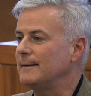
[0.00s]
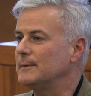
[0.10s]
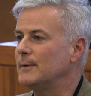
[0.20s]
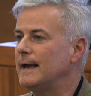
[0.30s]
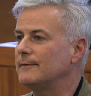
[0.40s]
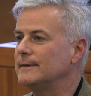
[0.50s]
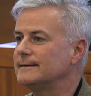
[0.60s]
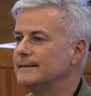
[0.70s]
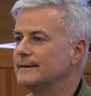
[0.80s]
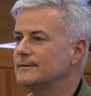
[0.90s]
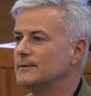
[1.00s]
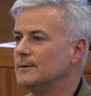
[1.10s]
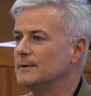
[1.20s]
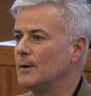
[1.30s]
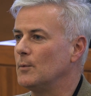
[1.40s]
we have these things
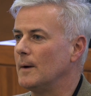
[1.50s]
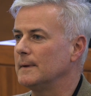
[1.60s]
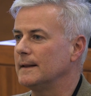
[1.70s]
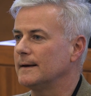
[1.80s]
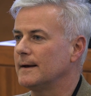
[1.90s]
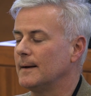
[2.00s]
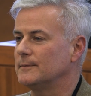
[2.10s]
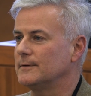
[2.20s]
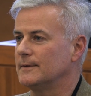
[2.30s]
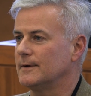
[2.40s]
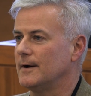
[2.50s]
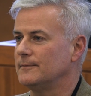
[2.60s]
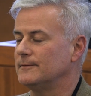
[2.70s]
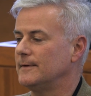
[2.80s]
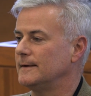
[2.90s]
called 1 Million Cups at the
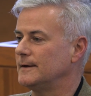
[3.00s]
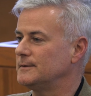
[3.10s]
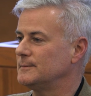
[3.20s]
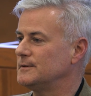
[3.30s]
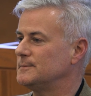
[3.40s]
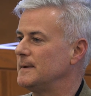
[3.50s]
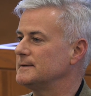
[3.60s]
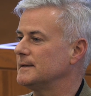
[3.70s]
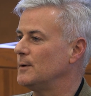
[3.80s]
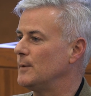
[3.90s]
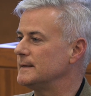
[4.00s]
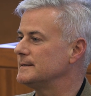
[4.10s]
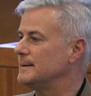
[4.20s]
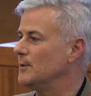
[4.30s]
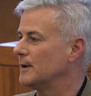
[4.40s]
Coffin Foundation, which is basically a
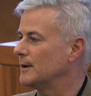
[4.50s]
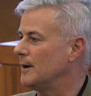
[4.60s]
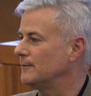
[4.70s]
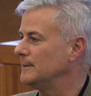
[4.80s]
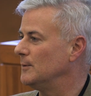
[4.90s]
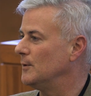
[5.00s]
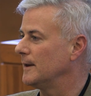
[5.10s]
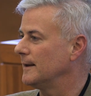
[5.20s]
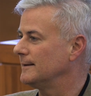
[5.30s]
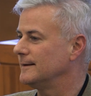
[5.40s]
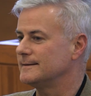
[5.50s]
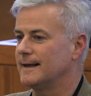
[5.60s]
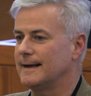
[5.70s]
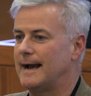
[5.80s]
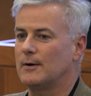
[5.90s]
Wednesday morning coffee morning, and it's
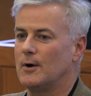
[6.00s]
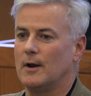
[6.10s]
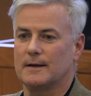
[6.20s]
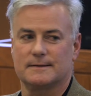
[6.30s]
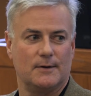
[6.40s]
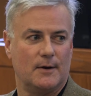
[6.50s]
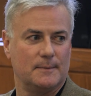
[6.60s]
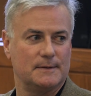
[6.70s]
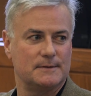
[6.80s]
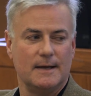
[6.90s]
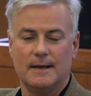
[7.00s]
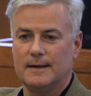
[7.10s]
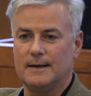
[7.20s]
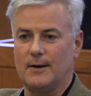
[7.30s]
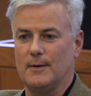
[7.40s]
like Alcoholics Anonymous.
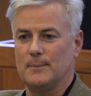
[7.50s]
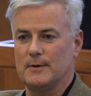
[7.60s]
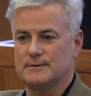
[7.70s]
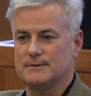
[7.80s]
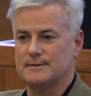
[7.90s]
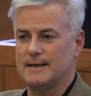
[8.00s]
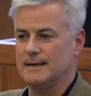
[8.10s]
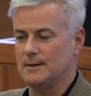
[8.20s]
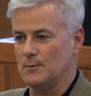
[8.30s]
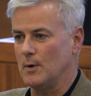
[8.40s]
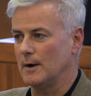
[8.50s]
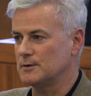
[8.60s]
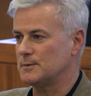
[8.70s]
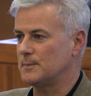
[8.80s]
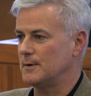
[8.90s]
One
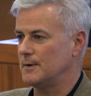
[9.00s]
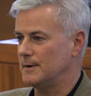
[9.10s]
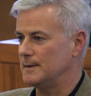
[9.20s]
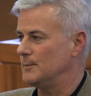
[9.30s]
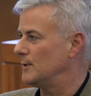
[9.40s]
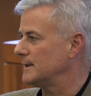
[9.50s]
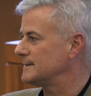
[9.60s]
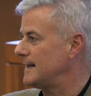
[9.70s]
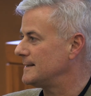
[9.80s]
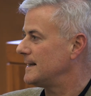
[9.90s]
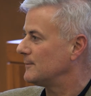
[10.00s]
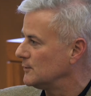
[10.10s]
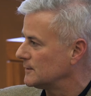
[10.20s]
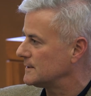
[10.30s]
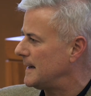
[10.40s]
entrepreneur in the morning stands up,
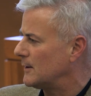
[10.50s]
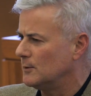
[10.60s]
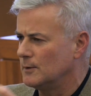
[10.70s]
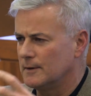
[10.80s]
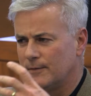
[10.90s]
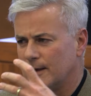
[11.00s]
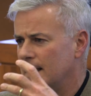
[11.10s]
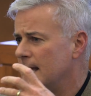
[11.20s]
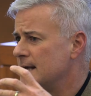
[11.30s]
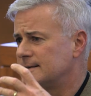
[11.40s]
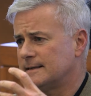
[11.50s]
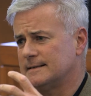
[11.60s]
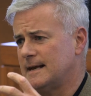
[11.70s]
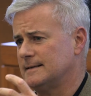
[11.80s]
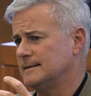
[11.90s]
talks about all of the
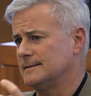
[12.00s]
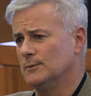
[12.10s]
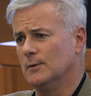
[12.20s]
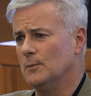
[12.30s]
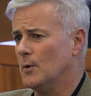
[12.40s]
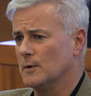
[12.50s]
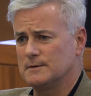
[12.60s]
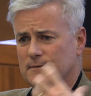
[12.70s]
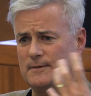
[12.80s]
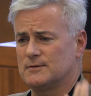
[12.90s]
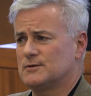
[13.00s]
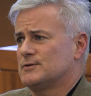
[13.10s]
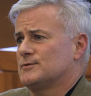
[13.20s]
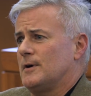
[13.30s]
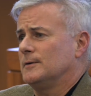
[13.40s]
successes and all the warts of the
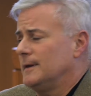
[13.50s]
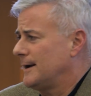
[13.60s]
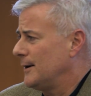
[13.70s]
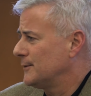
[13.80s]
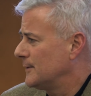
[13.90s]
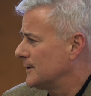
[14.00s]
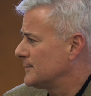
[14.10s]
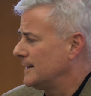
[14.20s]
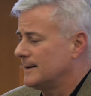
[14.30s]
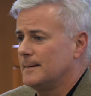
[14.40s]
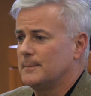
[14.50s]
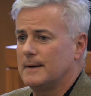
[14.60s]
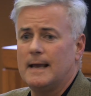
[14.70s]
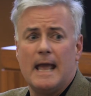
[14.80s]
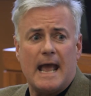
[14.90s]
struggle they're going through to create the
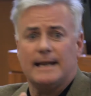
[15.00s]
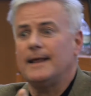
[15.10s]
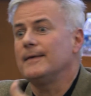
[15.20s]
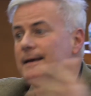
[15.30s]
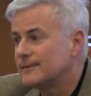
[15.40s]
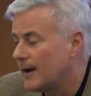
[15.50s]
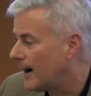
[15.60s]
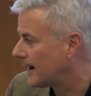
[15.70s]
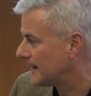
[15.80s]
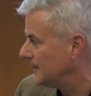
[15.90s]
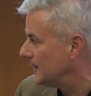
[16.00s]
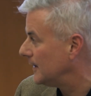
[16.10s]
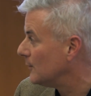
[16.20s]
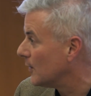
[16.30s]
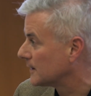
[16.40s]
company, and then the entire
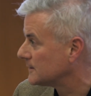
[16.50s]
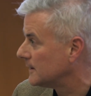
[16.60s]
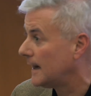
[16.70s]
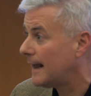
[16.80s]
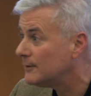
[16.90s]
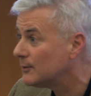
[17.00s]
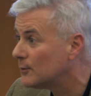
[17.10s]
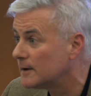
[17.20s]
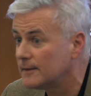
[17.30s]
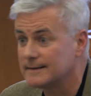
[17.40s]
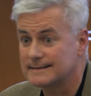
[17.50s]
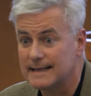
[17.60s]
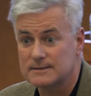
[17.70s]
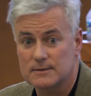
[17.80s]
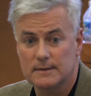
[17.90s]
community works on it. Have you thought of this?
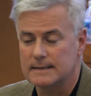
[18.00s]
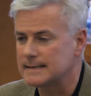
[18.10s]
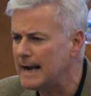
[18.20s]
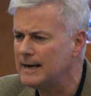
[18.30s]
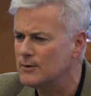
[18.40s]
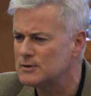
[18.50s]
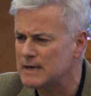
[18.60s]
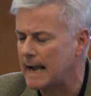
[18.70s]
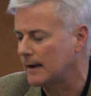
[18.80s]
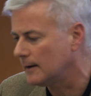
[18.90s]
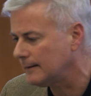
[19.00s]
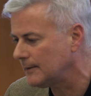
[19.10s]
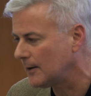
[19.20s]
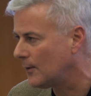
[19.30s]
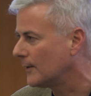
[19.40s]
Let's do this. I know Jack, I'll give
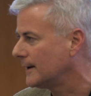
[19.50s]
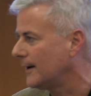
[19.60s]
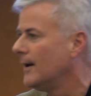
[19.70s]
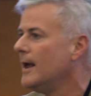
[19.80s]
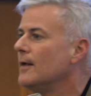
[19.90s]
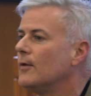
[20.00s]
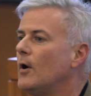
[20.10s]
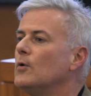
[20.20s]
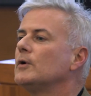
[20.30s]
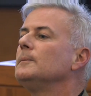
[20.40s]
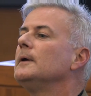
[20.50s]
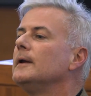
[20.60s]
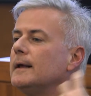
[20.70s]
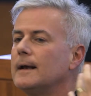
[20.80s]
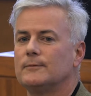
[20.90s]
you a call. The whole
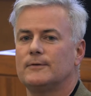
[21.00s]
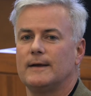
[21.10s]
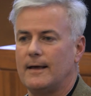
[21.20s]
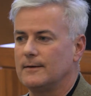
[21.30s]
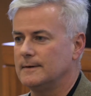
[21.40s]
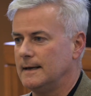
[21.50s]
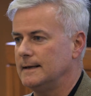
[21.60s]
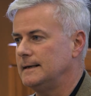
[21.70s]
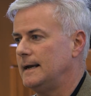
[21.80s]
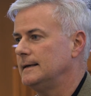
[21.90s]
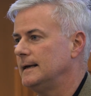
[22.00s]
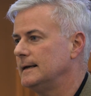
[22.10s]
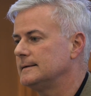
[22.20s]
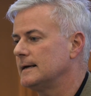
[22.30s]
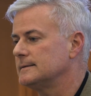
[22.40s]
community comes together
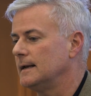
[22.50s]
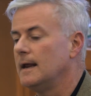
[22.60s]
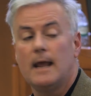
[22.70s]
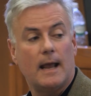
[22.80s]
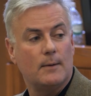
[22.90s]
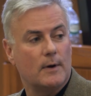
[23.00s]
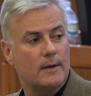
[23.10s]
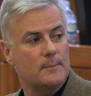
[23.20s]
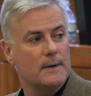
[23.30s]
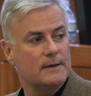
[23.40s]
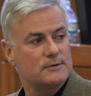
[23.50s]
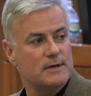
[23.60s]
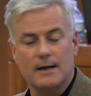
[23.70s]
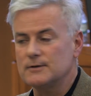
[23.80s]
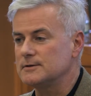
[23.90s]
and does it. And one of the biggest
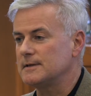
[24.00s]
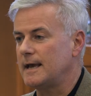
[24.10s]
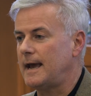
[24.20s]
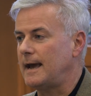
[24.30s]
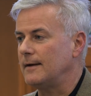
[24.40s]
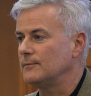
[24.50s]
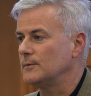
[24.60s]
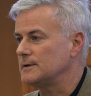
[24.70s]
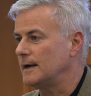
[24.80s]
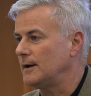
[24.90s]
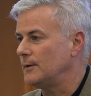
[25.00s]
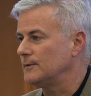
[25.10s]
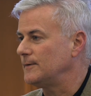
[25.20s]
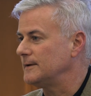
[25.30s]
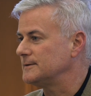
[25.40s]
challenges they have, which I know
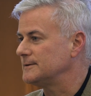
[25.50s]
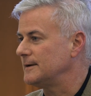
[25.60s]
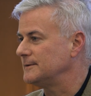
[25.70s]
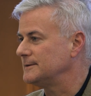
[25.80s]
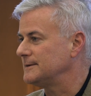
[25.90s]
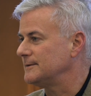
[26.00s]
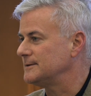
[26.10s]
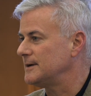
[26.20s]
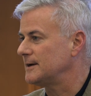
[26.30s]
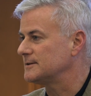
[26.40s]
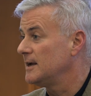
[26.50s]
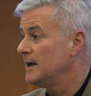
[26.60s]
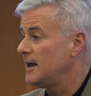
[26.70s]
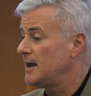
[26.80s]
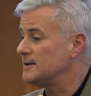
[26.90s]
is faced at 1776,
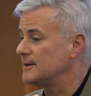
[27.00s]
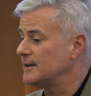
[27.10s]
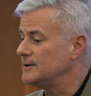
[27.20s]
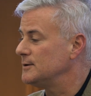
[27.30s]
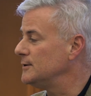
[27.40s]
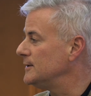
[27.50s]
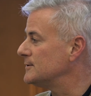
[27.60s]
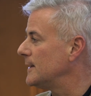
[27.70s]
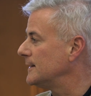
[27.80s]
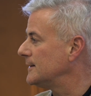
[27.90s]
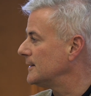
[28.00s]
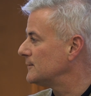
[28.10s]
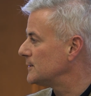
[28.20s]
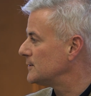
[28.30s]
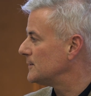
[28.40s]
is that they do these great
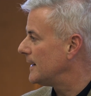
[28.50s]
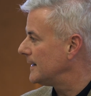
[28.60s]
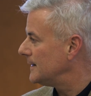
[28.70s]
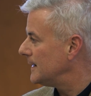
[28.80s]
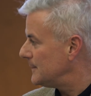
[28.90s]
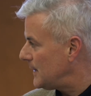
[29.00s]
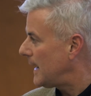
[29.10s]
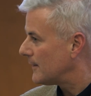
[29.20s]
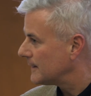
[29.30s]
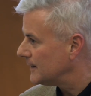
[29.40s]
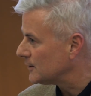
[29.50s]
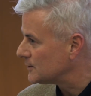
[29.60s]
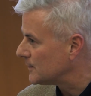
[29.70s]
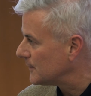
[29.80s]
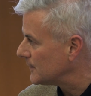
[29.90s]
things which are about empowering the
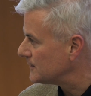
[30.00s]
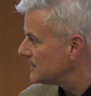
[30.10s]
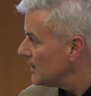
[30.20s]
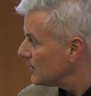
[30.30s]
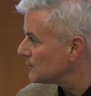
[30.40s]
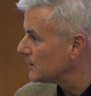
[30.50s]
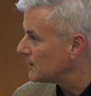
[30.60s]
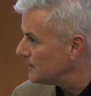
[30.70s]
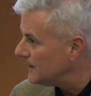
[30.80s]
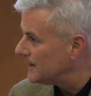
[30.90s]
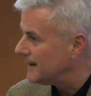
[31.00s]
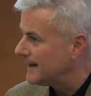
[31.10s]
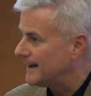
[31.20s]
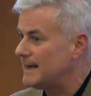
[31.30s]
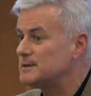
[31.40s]
entrepreneurs through community
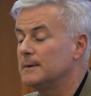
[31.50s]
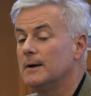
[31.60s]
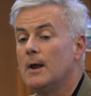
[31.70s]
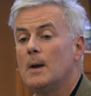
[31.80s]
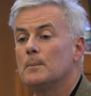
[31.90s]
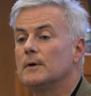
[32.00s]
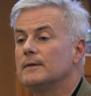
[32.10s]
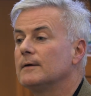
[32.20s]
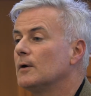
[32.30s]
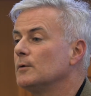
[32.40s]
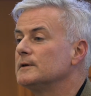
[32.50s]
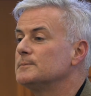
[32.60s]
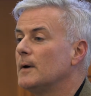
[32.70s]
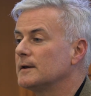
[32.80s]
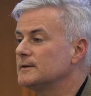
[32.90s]
engagement, but they've got all these
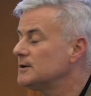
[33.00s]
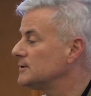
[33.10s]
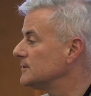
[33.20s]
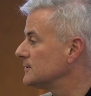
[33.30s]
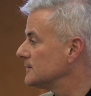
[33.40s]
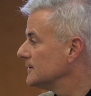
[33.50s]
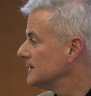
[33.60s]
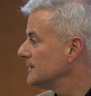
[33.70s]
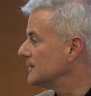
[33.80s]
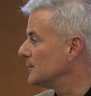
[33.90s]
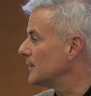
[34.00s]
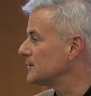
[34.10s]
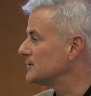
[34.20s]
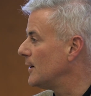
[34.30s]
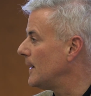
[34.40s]
politicians that want
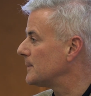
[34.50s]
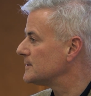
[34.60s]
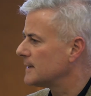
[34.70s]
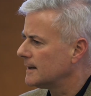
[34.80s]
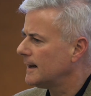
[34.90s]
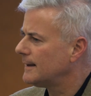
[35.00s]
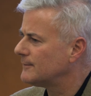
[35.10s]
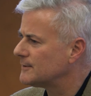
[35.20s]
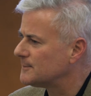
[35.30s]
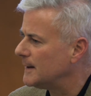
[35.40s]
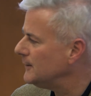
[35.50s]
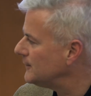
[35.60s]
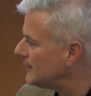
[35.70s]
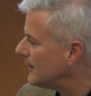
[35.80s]
to show up and say, can I give this speech?